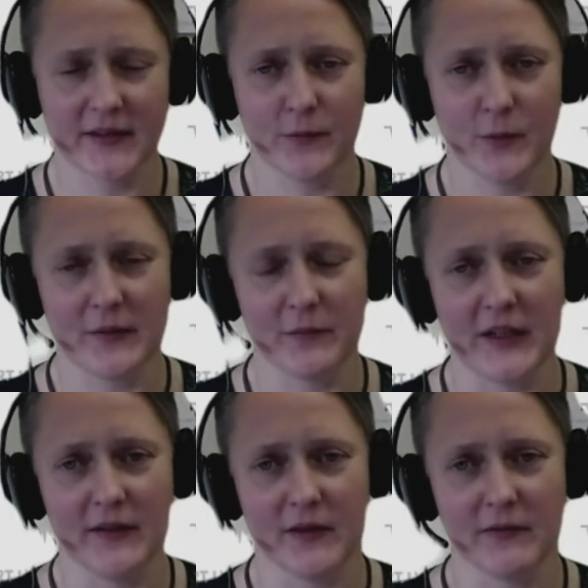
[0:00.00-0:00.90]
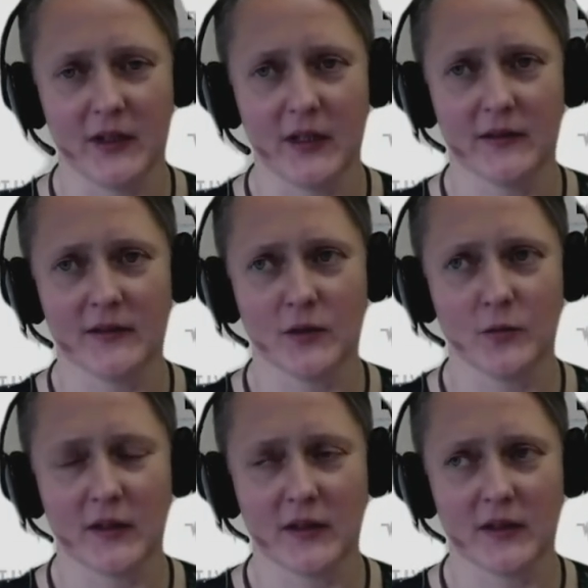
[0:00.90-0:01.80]
when we
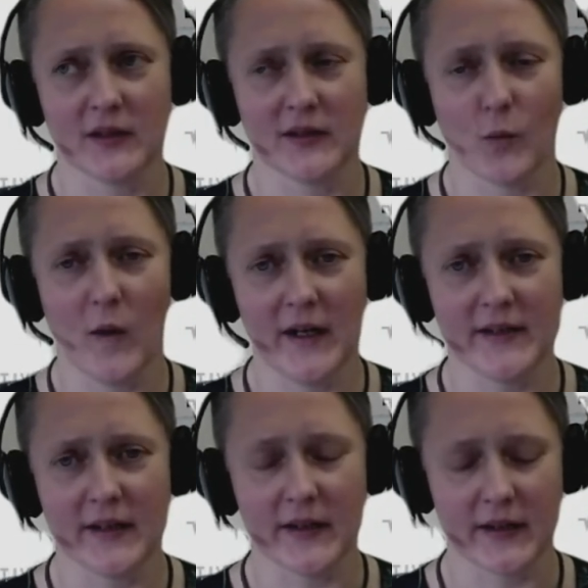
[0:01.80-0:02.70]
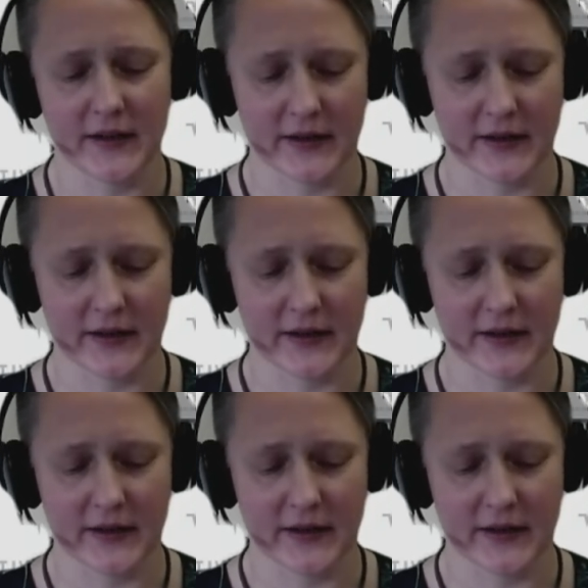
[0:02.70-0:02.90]
look wider,